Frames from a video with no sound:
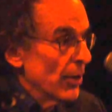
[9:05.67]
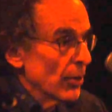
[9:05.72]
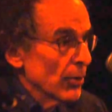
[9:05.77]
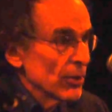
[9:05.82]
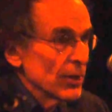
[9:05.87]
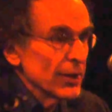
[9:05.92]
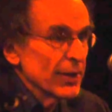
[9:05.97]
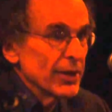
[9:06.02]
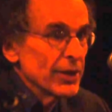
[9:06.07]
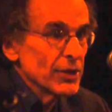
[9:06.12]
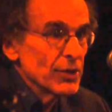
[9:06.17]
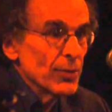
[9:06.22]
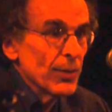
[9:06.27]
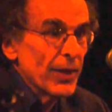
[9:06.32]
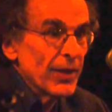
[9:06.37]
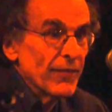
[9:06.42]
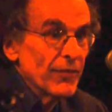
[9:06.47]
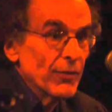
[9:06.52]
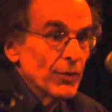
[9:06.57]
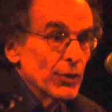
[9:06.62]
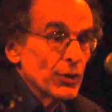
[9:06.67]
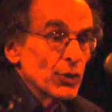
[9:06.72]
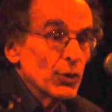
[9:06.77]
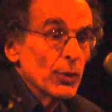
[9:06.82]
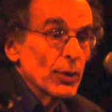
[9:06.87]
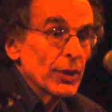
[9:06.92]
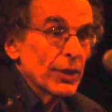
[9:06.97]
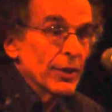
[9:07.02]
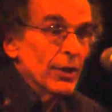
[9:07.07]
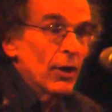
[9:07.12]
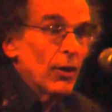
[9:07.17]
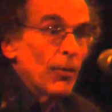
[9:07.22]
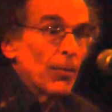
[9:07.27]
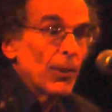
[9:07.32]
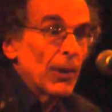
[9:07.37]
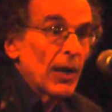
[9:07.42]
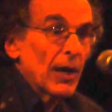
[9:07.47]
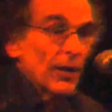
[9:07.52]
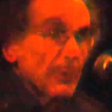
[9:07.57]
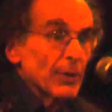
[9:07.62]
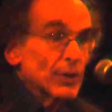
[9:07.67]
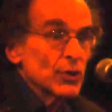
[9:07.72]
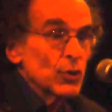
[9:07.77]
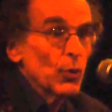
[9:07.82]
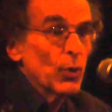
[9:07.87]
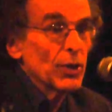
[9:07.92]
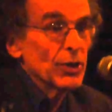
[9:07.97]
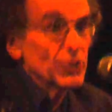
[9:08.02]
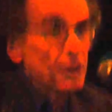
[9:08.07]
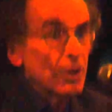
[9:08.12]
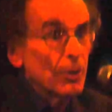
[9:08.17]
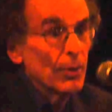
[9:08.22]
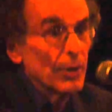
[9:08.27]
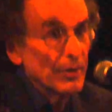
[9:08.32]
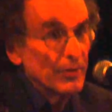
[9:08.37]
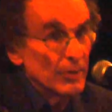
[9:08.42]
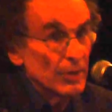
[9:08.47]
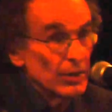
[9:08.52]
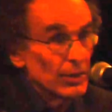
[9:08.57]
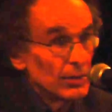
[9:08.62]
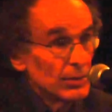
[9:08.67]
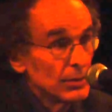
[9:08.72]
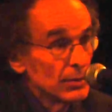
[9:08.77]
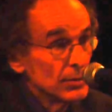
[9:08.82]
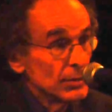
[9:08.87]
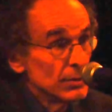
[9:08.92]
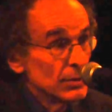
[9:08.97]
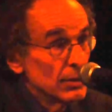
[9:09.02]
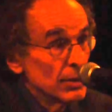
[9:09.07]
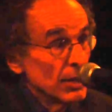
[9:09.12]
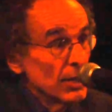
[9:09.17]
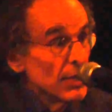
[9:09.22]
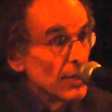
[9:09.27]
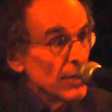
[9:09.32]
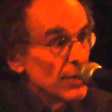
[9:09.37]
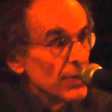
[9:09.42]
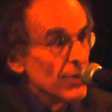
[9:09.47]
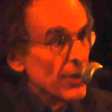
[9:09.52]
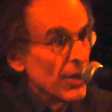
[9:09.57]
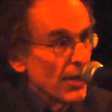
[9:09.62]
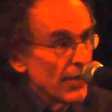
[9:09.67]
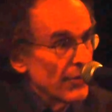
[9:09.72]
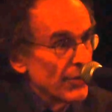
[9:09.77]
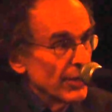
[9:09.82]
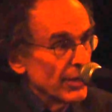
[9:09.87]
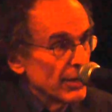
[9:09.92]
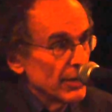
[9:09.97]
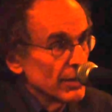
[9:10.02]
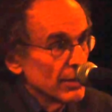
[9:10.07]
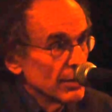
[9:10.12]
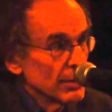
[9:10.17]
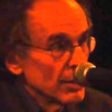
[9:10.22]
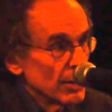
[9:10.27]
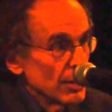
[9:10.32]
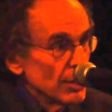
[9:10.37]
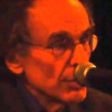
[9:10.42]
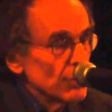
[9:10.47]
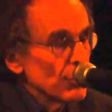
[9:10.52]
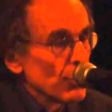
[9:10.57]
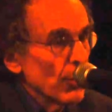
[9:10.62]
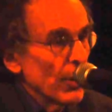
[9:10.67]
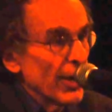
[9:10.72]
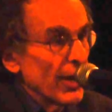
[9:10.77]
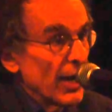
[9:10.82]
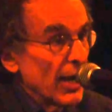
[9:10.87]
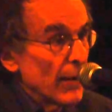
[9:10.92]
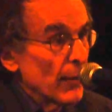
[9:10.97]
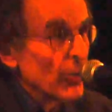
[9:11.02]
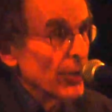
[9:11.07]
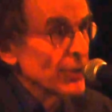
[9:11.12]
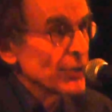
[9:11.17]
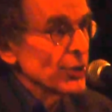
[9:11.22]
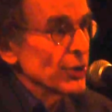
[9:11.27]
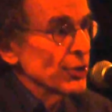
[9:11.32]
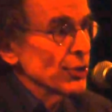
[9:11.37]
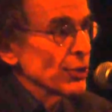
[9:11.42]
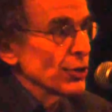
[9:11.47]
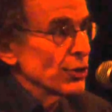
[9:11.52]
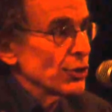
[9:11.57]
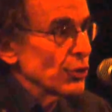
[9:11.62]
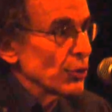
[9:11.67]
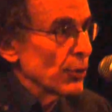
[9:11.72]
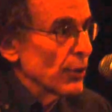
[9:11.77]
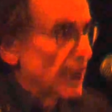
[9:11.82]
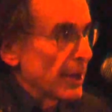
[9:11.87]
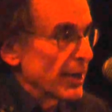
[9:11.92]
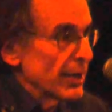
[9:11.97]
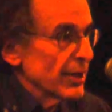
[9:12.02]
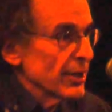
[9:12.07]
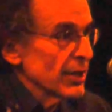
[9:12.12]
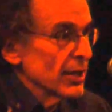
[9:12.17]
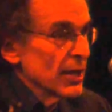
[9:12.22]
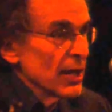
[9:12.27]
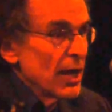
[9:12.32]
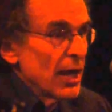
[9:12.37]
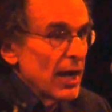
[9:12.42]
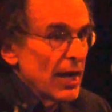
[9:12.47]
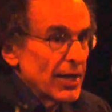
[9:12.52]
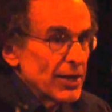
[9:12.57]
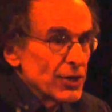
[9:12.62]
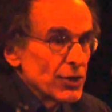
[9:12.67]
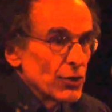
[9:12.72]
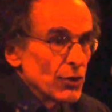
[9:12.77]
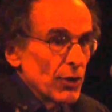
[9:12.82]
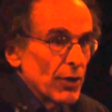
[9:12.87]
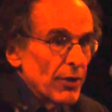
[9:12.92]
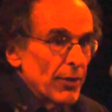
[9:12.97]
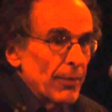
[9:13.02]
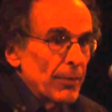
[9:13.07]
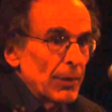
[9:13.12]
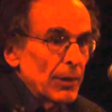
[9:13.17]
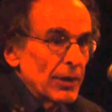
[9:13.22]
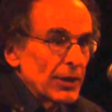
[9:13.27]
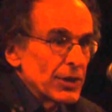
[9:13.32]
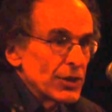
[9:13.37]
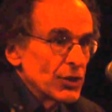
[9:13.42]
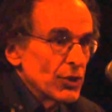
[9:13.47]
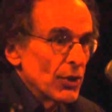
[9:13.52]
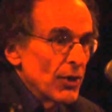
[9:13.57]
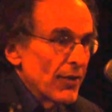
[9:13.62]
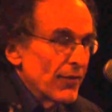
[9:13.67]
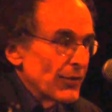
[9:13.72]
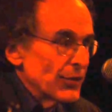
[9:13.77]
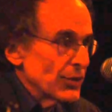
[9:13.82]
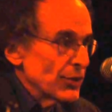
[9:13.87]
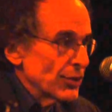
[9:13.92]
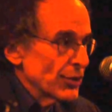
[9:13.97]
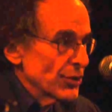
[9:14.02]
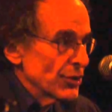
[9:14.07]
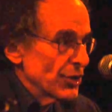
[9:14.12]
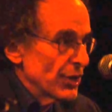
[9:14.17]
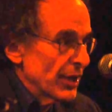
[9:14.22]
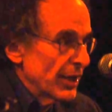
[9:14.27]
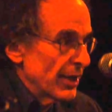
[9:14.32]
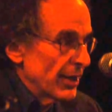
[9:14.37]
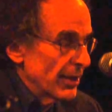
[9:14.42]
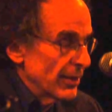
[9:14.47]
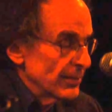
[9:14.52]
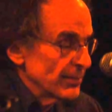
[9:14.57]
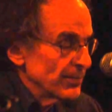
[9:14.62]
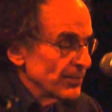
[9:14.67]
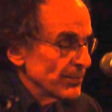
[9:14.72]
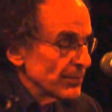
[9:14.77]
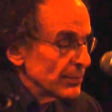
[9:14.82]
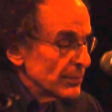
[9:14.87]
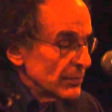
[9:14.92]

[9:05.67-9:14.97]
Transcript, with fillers: Oakland has made virtually no progress hmm. whatsoever. Mm. Nothing. When I went to Detroit, I saw the police officers there